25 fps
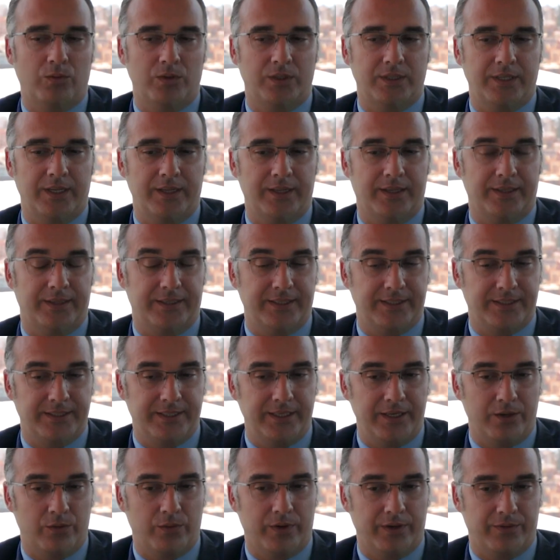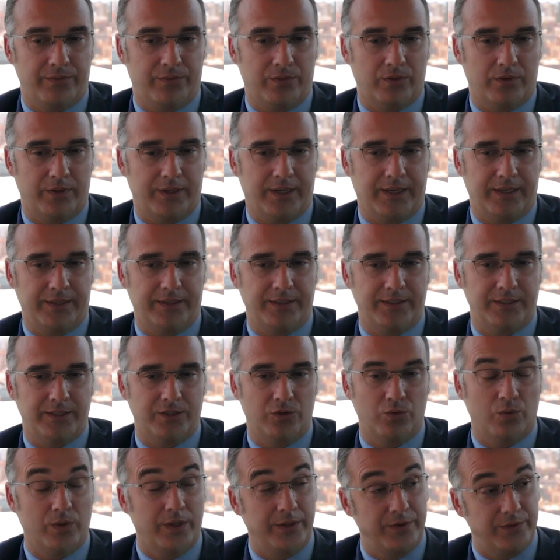would say that the secret for that is
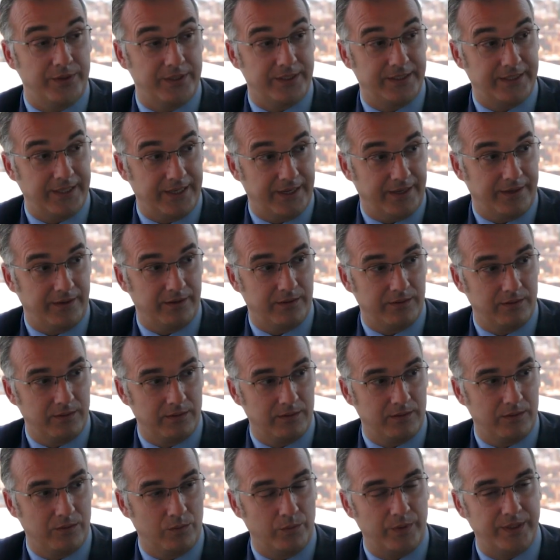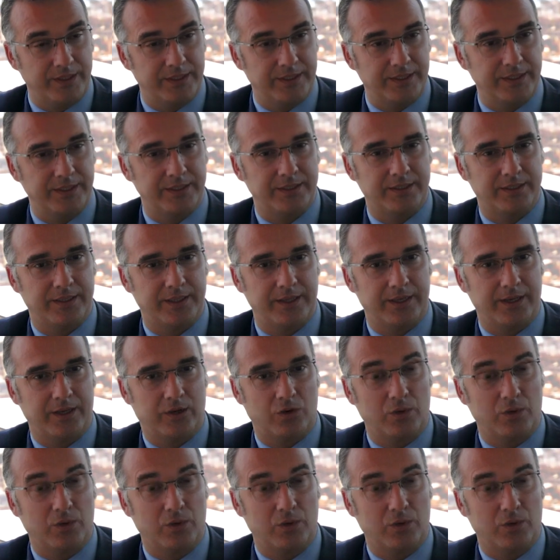to understand which is the